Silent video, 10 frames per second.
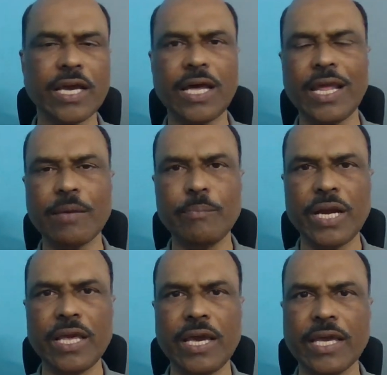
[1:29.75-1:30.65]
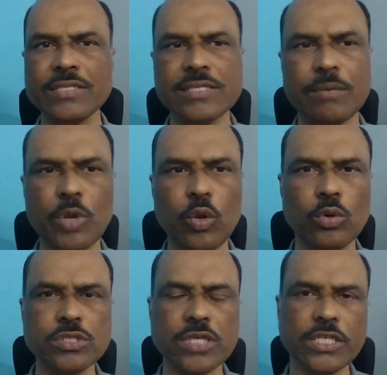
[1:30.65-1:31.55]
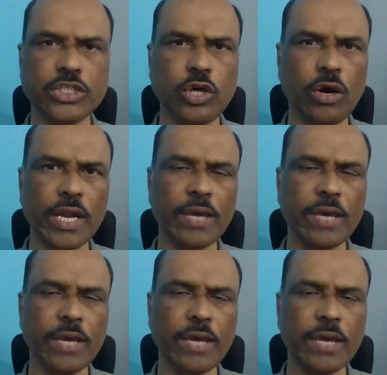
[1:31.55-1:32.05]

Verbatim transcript: I collect money, I get some loans, I join,